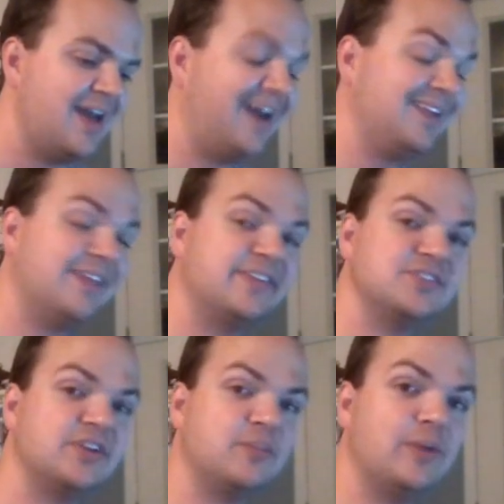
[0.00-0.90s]
I like that
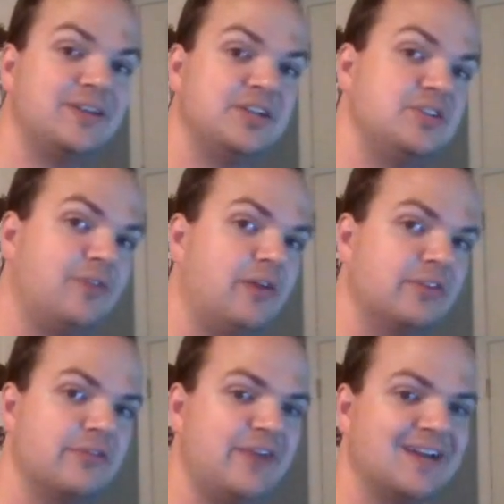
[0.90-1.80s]
it's on a when
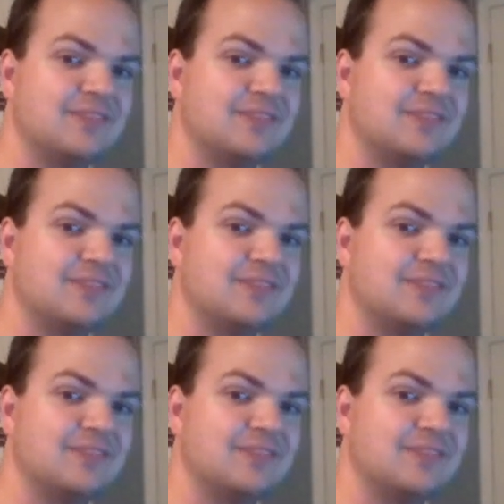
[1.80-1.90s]
Digivolving effect.